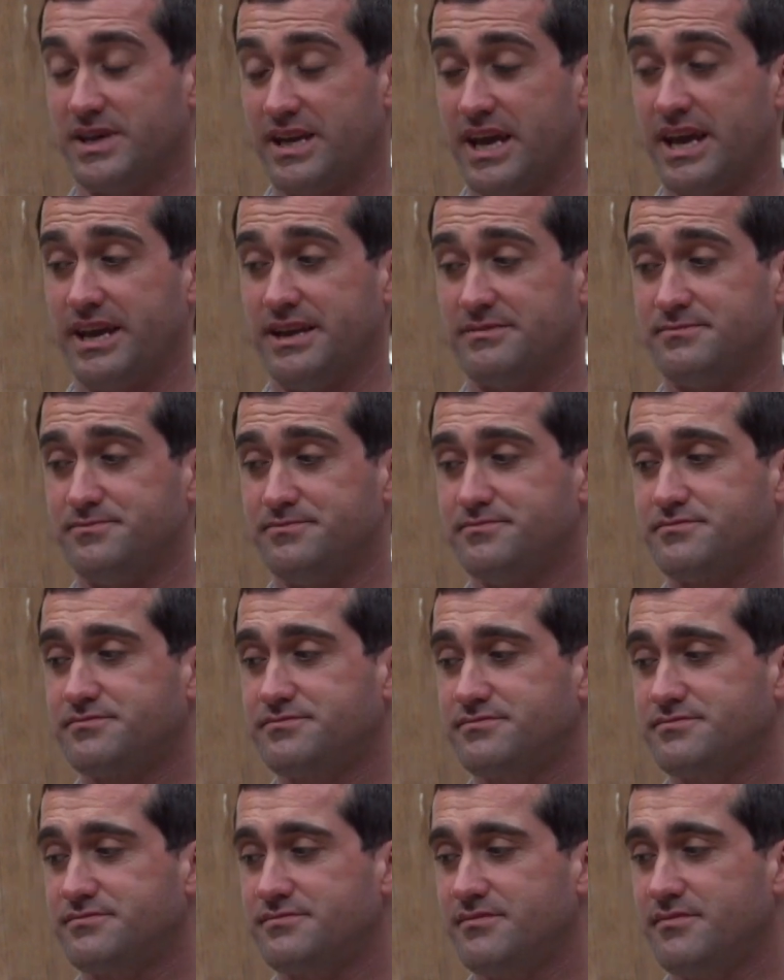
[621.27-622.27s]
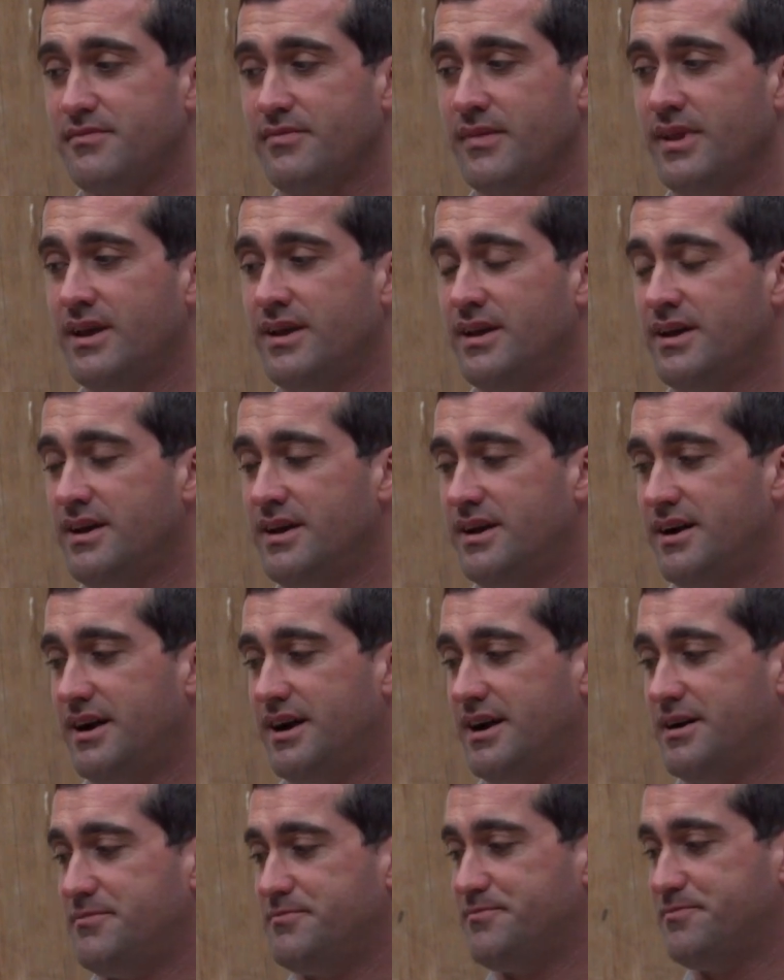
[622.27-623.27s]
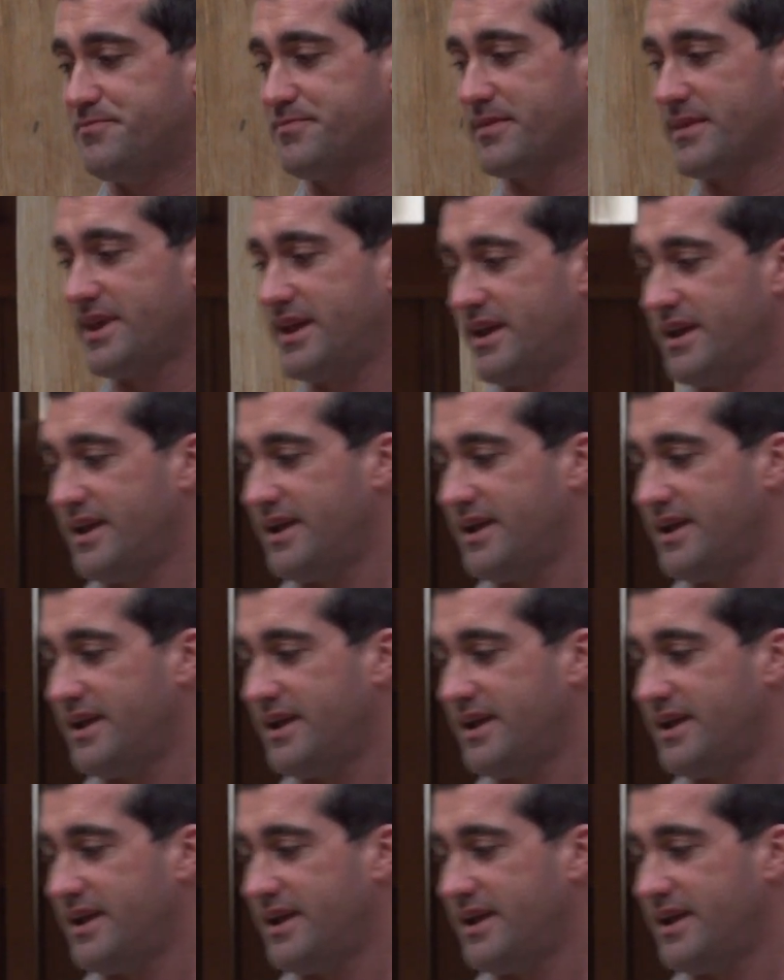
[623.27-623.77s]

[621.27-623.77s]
can. Um,